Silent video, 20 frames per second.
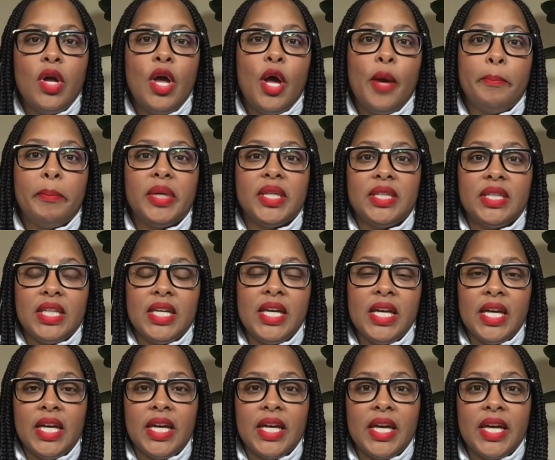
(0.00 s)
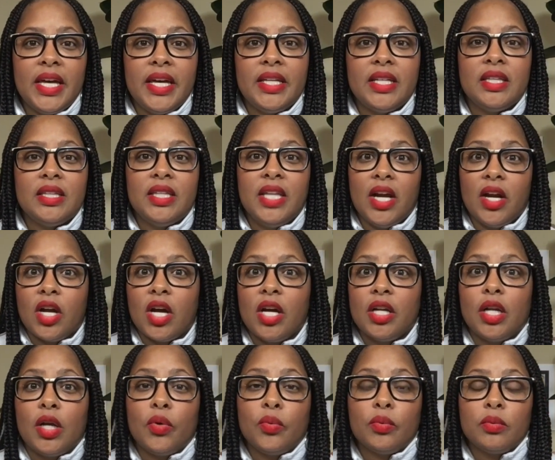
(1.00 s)
but then they're
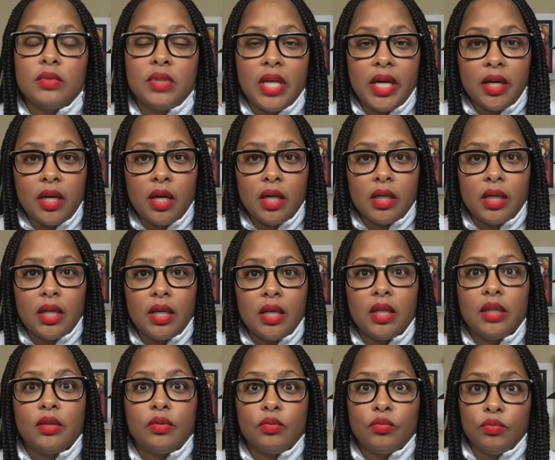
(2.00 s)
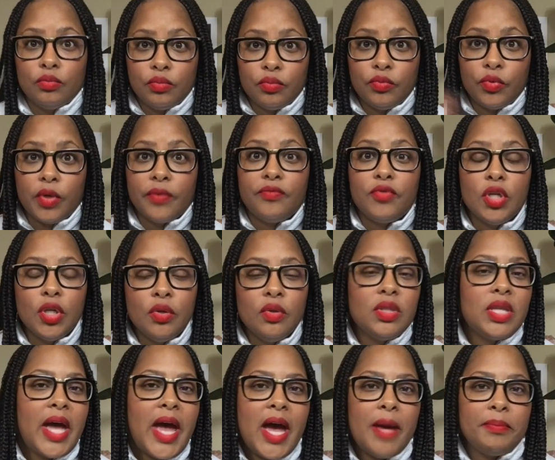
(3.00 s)
gonna they're gonna review
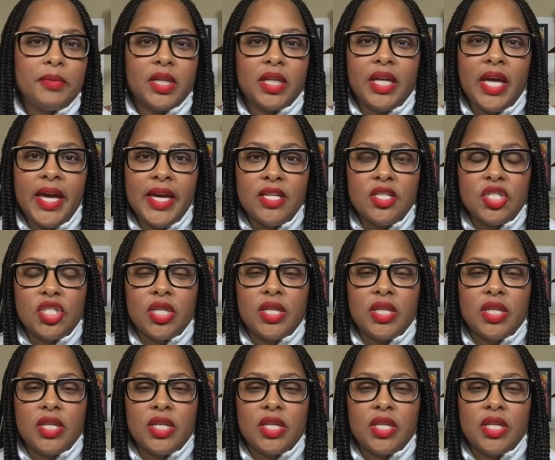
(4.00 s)
the application.